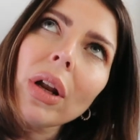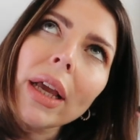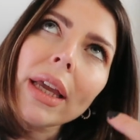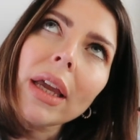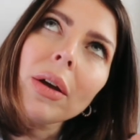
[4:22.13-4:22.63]

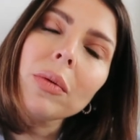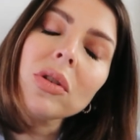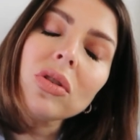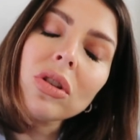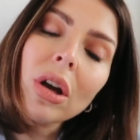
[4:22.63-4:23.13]
Like, it was
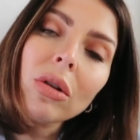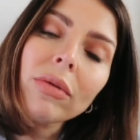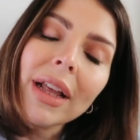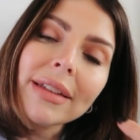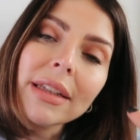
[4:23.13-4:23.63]
so
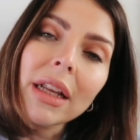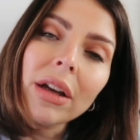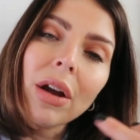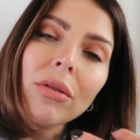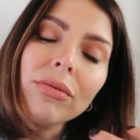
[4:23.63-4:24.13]
relaxing.
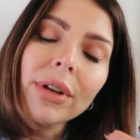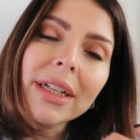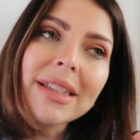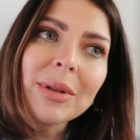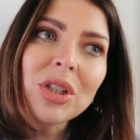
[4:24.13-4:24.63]
I
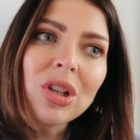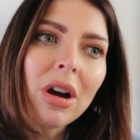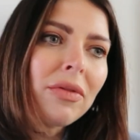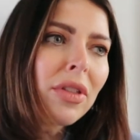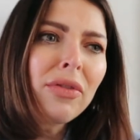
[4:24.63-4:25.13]
really switched
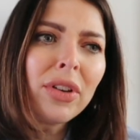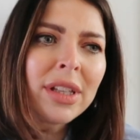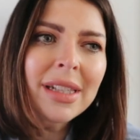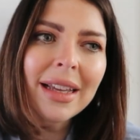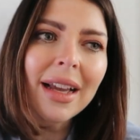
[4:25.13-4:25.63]
off. For the
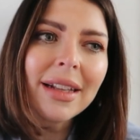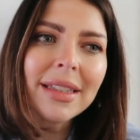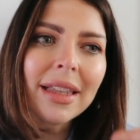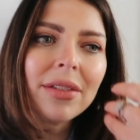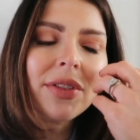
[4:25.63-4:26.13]
first, like, I'd
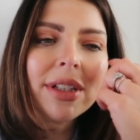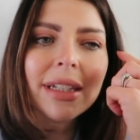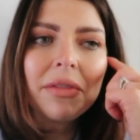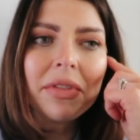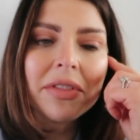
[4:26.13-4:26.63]
say the first
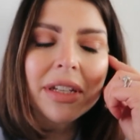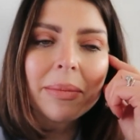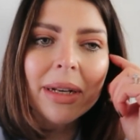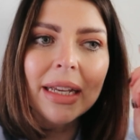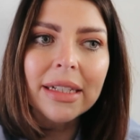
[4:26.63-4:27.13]
10, 15
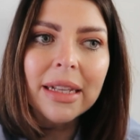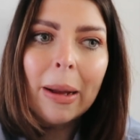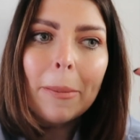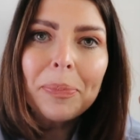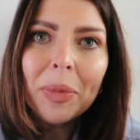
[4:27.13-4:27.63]
minutes,
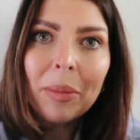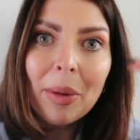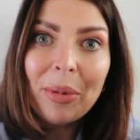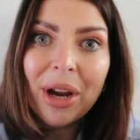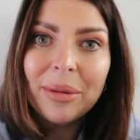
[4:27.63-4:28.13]
my
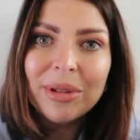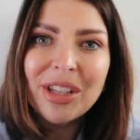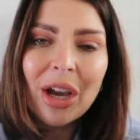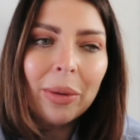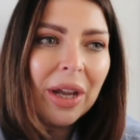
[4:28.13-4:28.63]
brain was
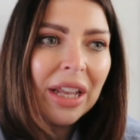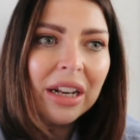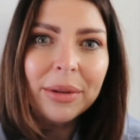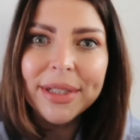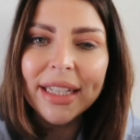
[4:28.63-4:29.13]
going
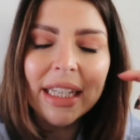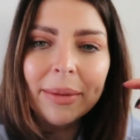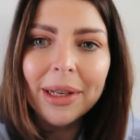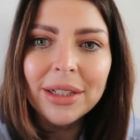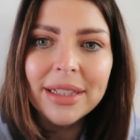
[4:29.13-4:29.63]
and I was thinking
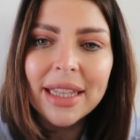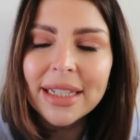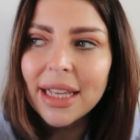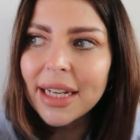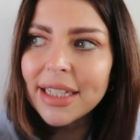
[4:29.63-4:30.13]
about loads of
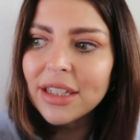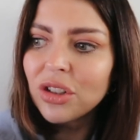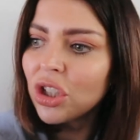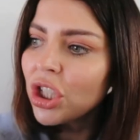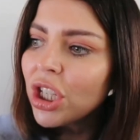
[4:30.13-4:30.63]
things I needed
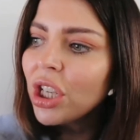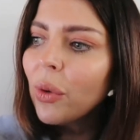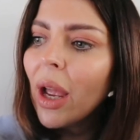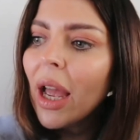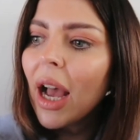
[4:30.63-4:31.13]
to
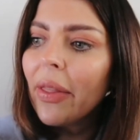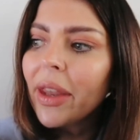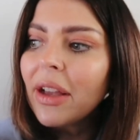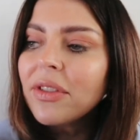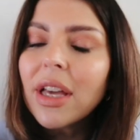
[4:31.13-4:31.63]
do. And then
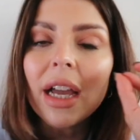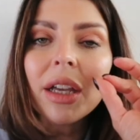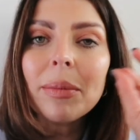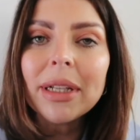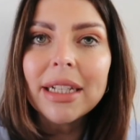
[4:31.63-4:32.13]
after that, I
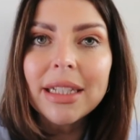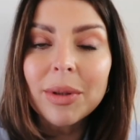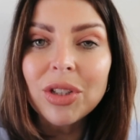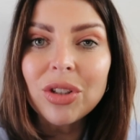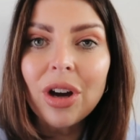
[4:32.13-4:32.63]
completely
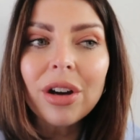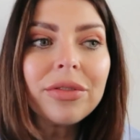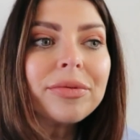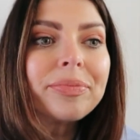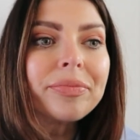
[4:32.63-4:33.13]
switched off.